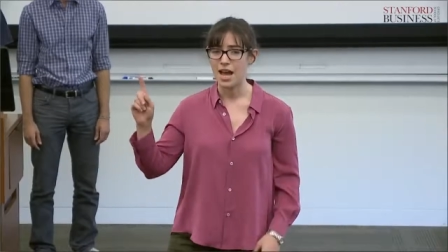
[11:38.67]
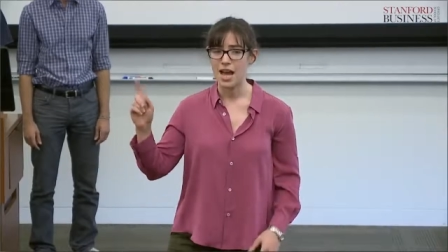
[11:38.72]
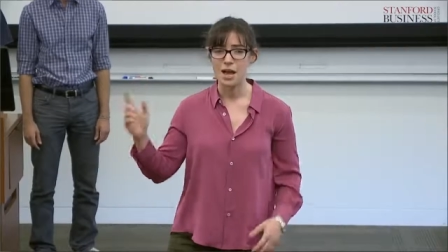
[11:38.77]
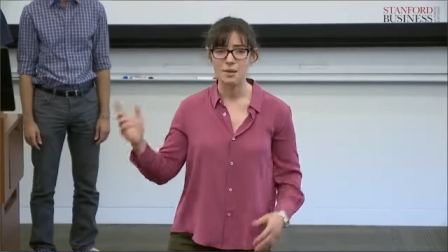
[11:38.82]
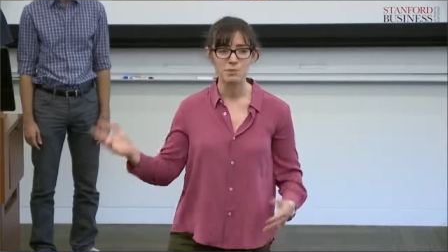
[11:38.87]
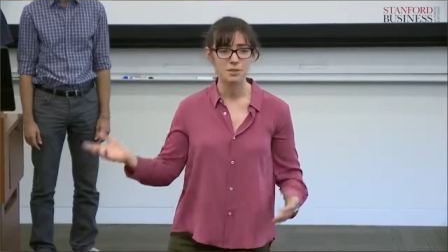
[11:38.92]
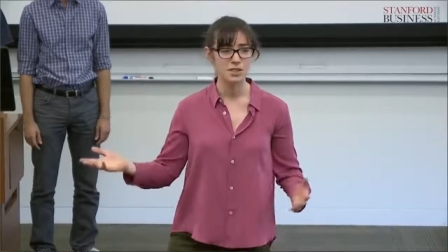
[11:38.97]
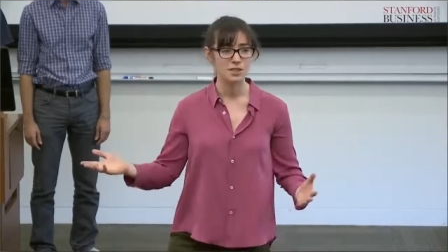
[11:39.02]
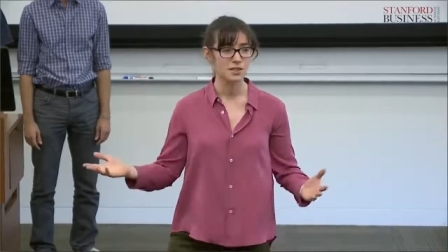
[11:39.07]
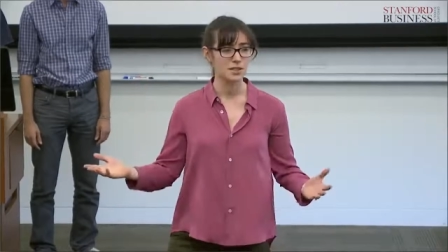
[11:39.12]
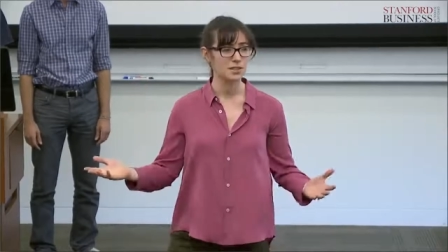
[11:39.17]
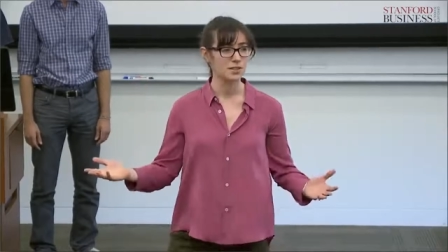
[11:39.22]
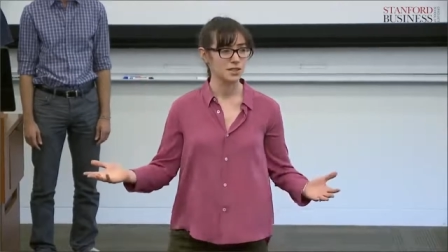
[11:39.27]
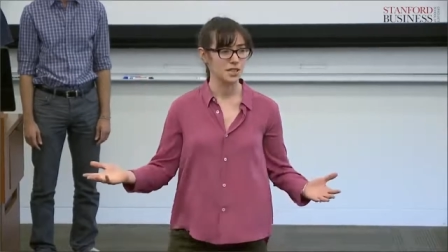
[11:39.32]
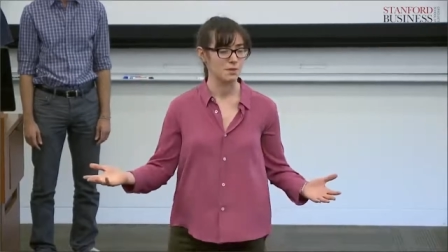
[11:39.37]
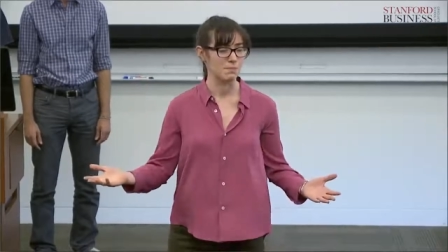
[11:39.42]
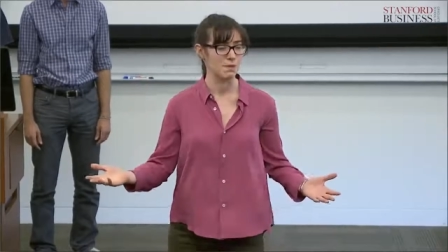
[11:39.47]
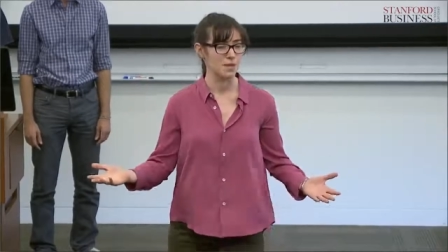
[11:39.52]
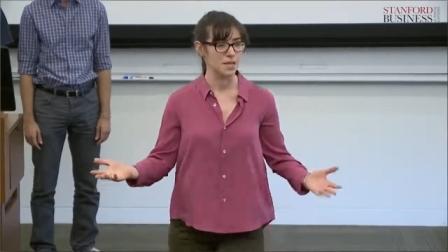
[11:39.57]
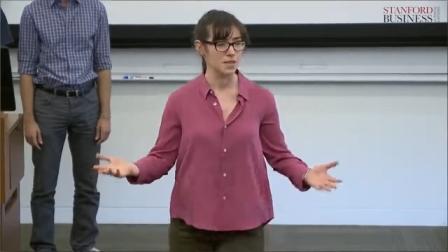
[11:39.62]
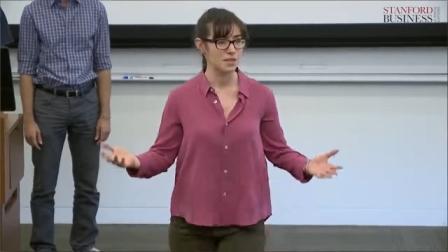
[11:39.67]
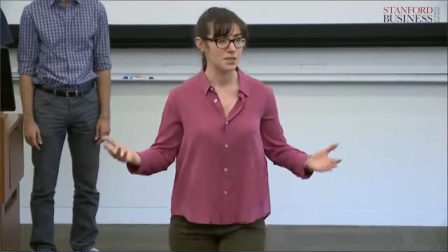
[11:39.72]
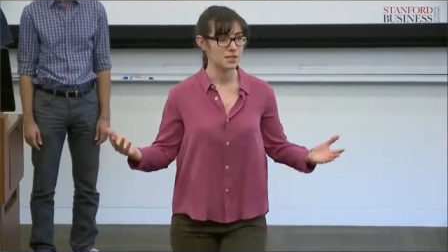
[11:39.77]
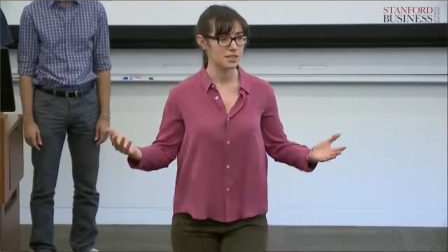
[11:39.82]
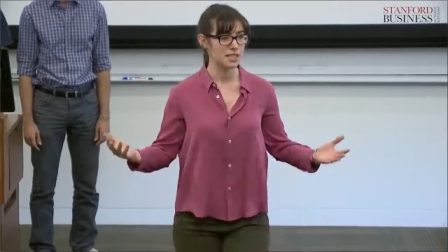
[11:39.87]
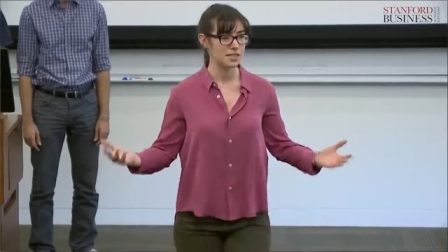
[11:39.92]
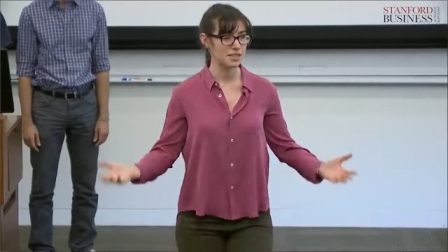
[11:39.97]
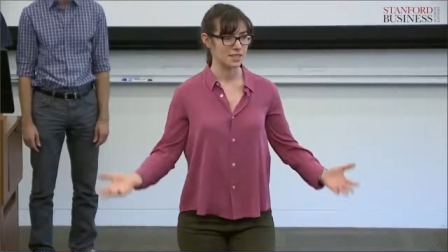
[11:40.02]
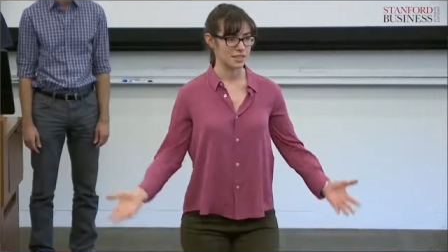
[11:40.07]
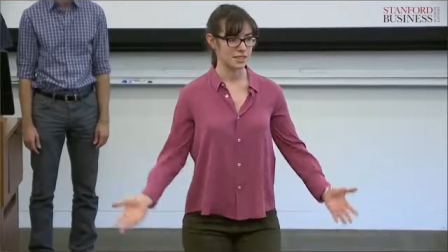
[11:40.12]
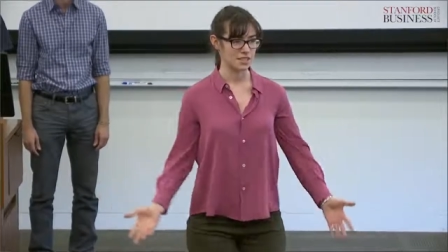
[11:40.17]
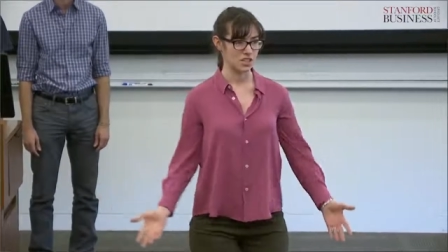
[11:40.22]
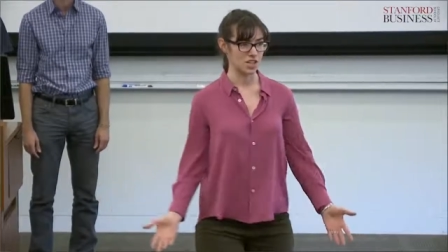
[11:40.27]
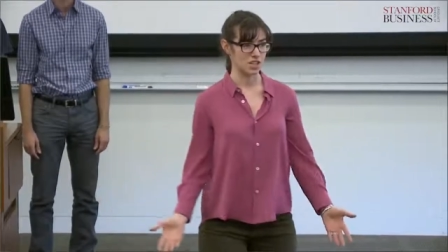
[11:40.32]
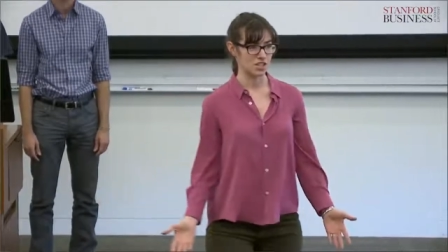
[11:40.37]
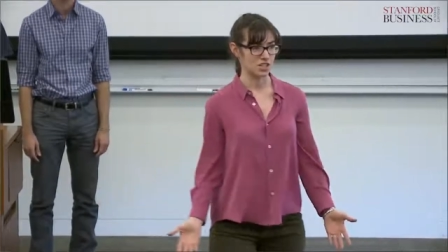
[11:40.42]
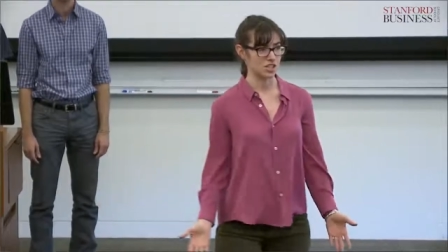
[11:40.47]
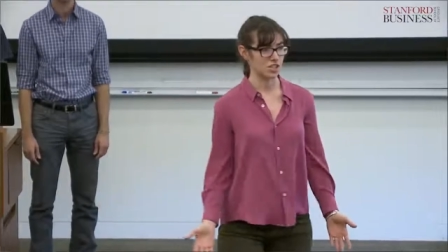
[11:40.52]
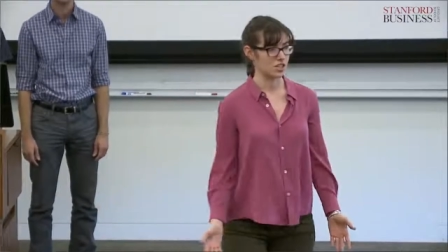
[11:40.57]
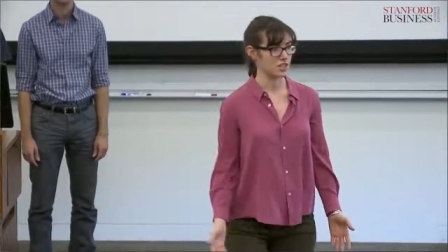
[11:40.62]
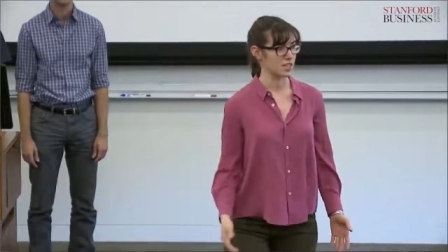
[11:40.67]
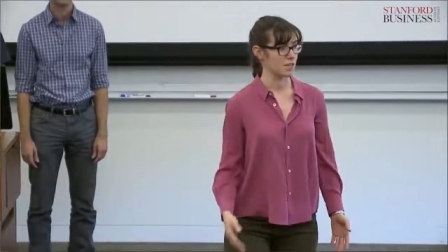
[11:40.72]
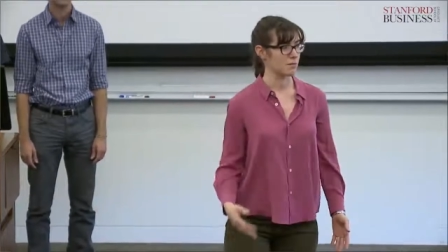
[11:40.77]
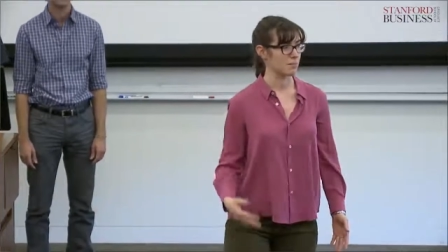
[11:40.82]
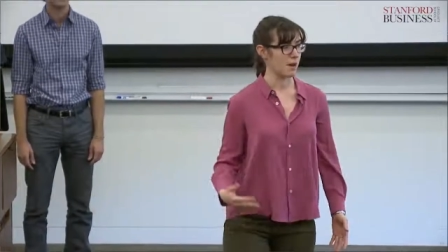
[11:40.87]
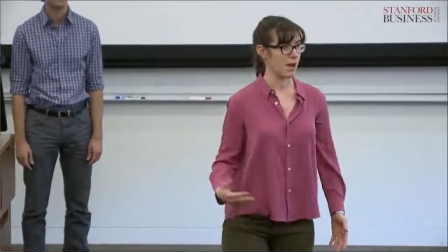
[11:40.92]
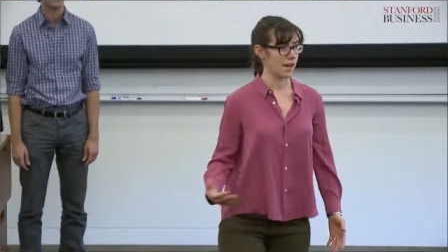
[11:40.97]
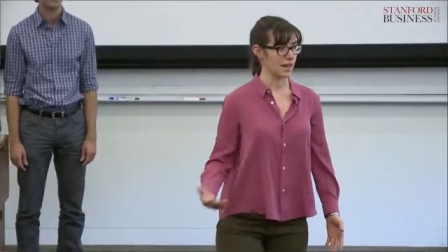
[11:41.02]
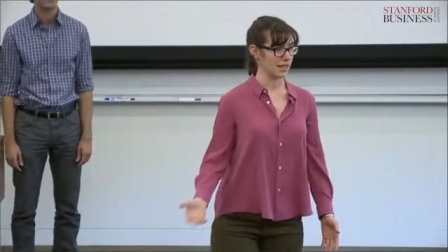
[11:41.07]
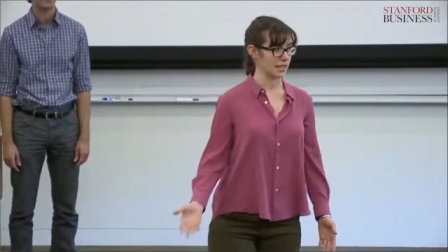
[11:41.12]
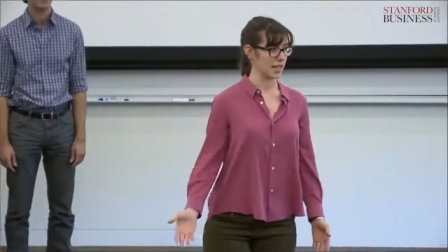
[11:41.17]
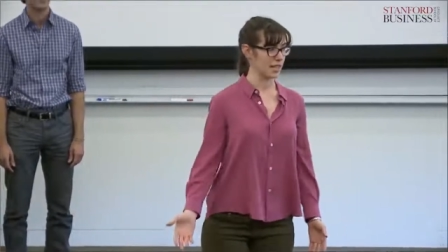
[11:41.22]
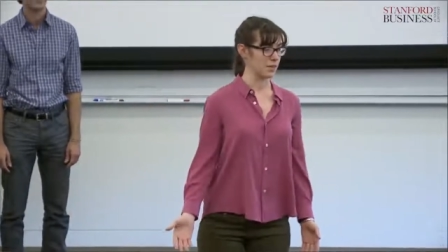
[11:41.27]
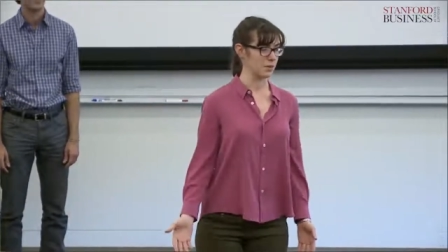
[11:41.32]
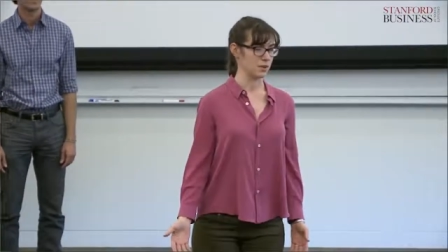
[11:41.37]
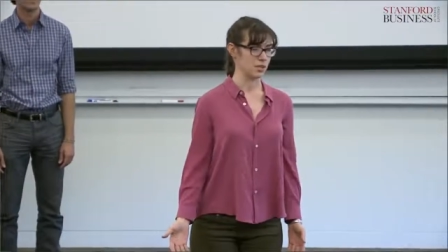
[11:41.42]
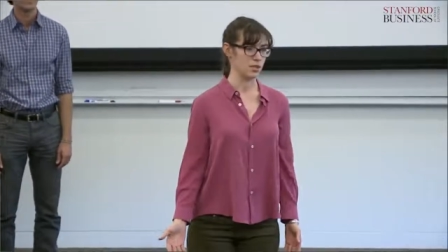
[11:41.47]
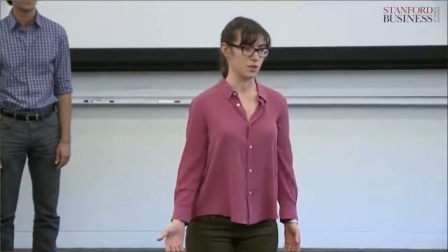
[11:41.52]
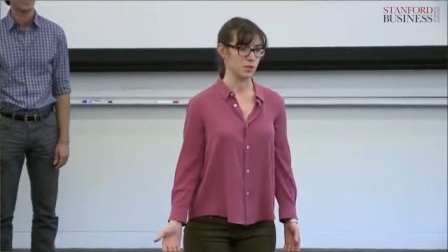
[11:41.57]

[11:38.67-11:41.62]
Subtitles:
absolutely be using the gestures and body language